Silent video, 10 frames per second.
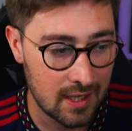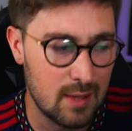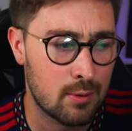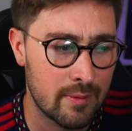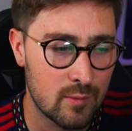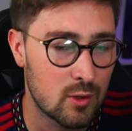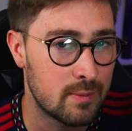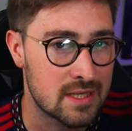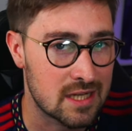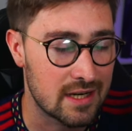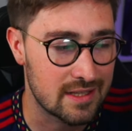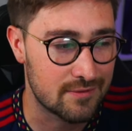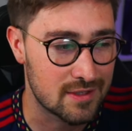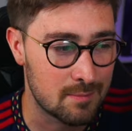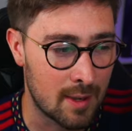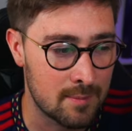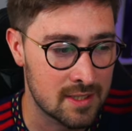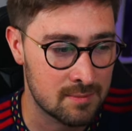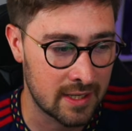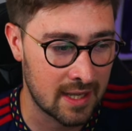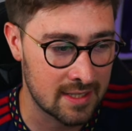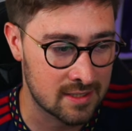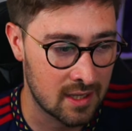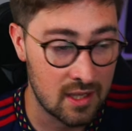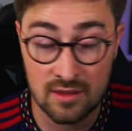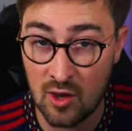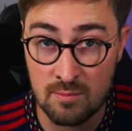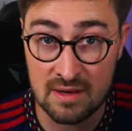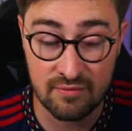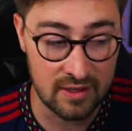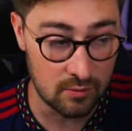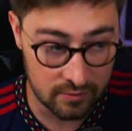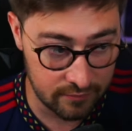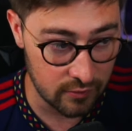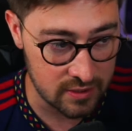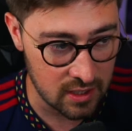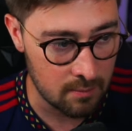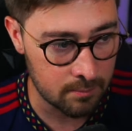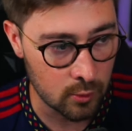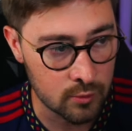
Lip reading: It probably will be slightly different to mine because mine has no midfield, for example.